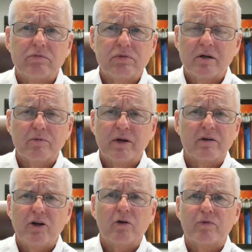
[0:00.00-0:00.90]

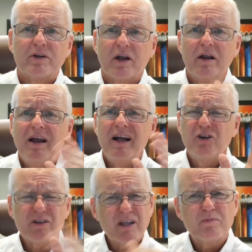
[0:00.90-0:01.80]
It
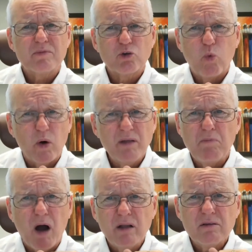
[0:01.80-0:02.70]
took them
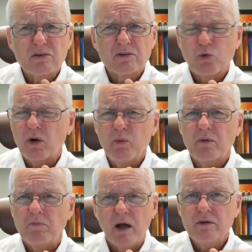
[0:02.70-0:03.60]

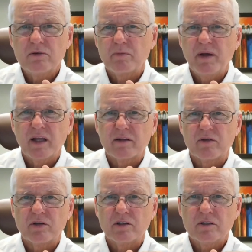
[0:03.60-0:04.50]
21 months to make that
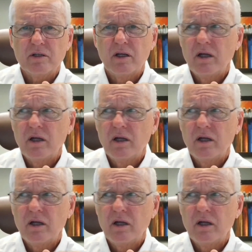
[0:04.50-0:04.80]
decision.